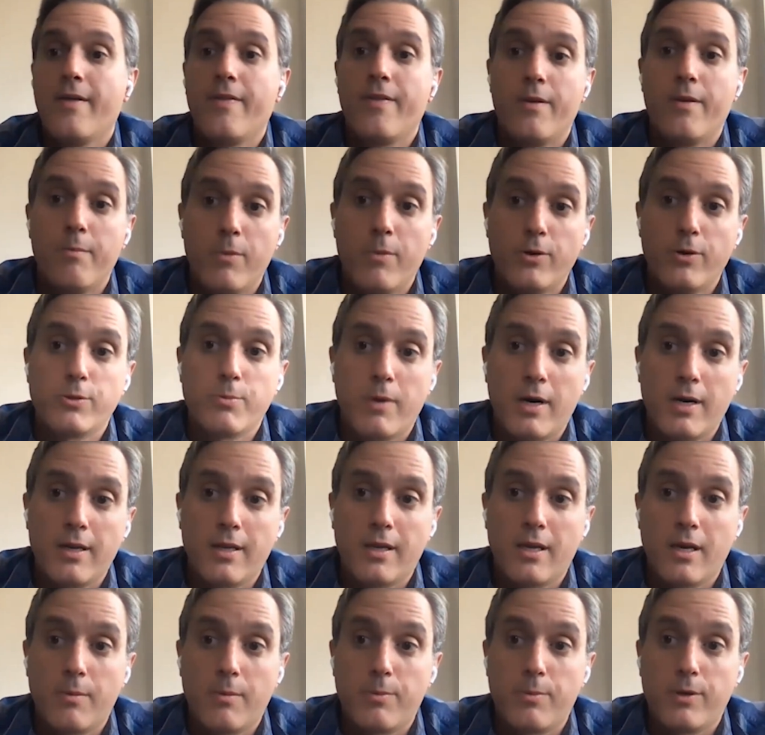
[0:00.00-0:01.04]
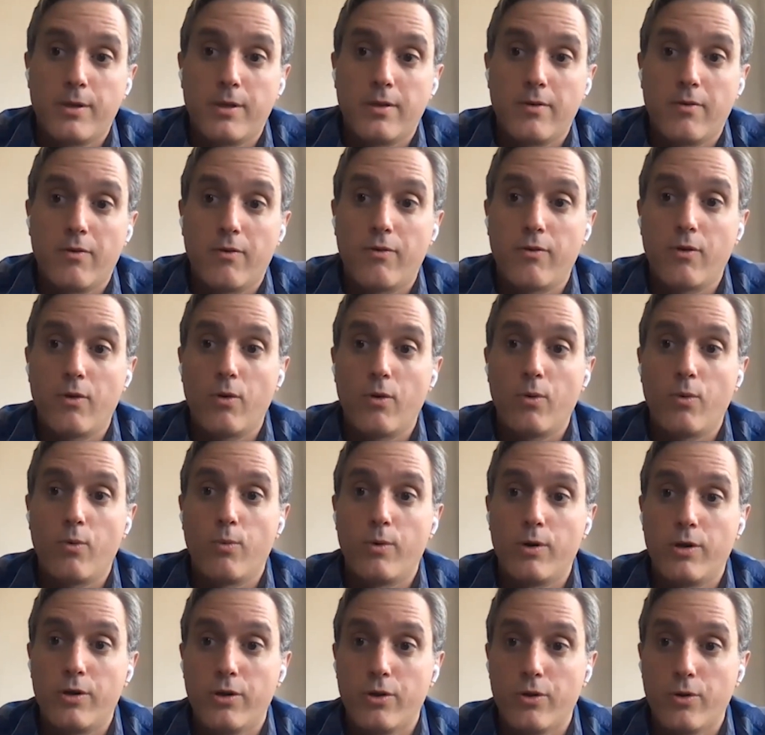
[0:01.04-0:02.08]
than most mining companies
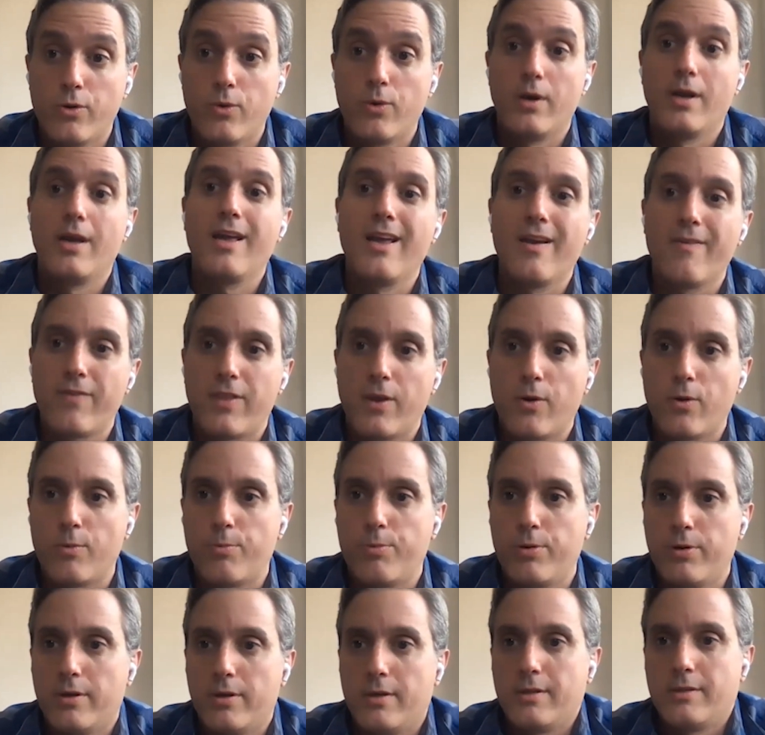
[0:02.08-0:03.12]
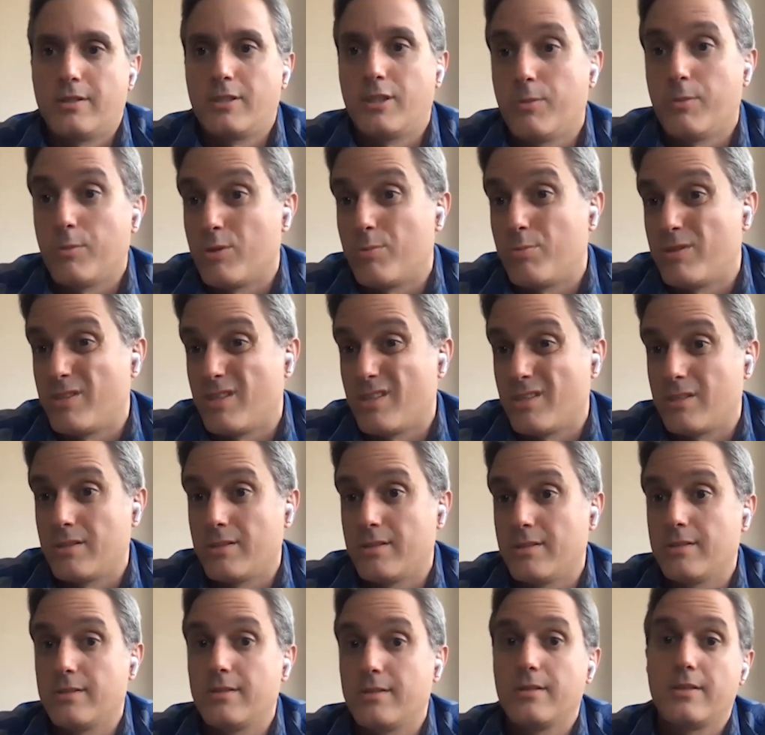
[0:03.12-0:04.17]
would do if they were put in similar
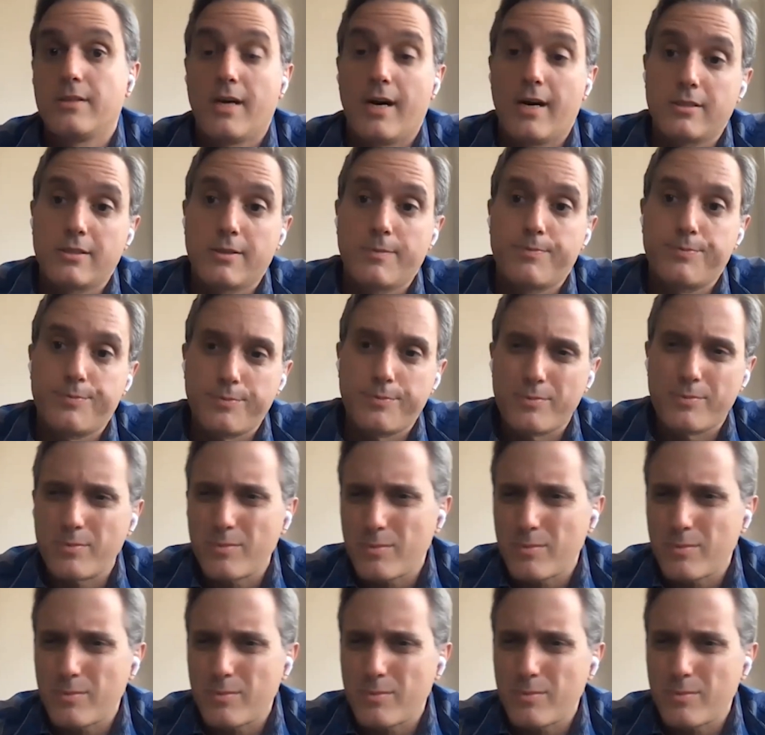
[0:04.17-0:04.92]
positions to us.